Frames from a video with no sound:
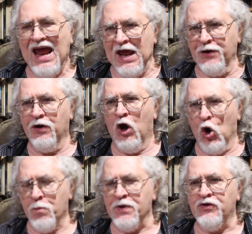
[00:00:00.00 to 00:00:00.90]
and
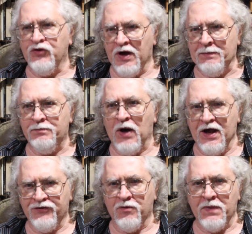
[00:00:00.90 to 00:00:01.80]
opens up
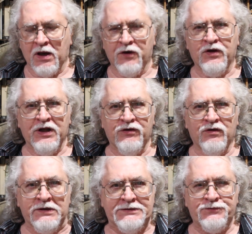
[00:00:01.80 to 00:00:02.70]
possibilities